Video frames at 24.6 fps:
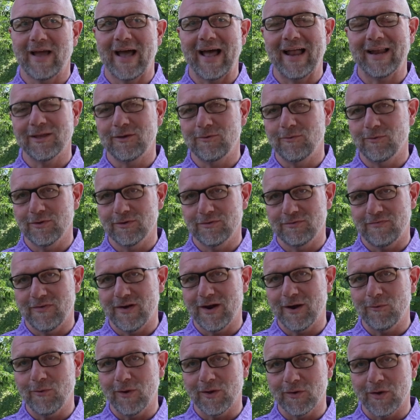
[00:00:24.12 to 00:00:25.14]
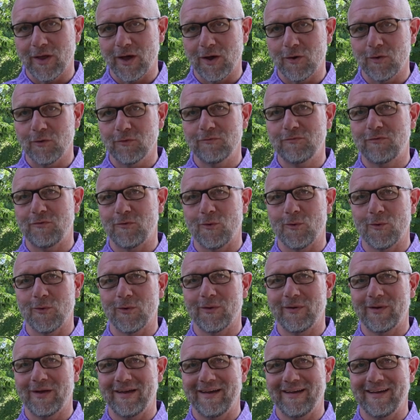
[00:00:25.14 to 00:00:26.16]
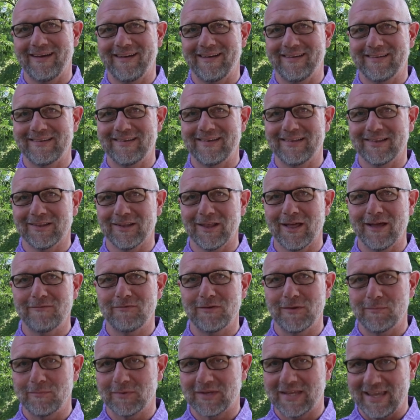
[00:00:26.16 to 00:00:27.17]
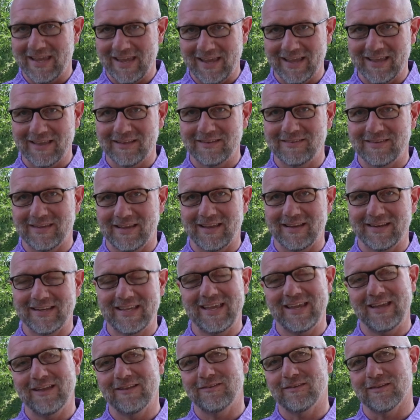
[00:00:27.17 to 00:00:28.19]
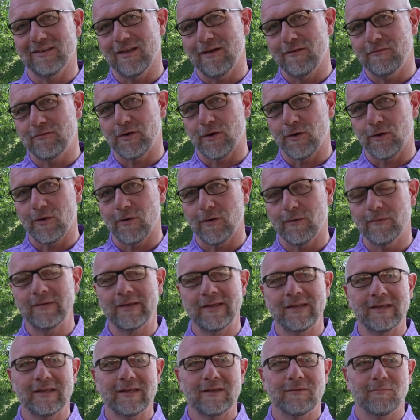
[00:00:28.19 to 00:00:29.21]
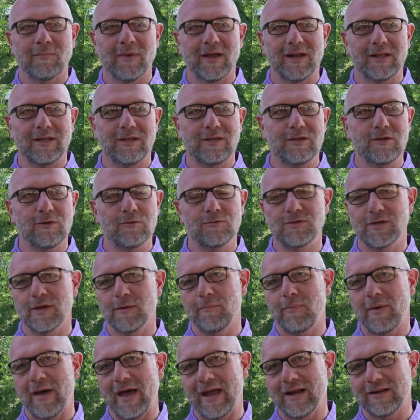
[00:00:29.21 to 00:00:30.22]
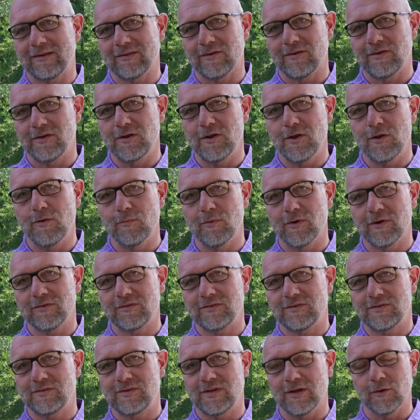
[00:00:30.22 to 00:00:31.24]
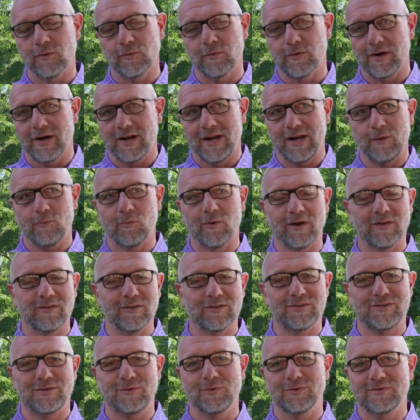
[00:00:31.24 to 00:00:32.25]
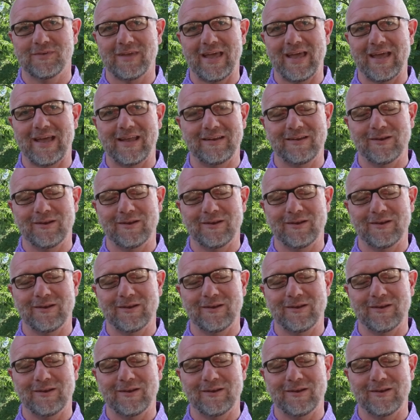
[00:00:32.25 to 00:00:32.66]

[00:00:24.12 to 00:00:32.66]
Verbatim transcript: Kylie was very well known for uh, loving kids, and kids loved her made a huge impact on numerous children anywhere that she was at.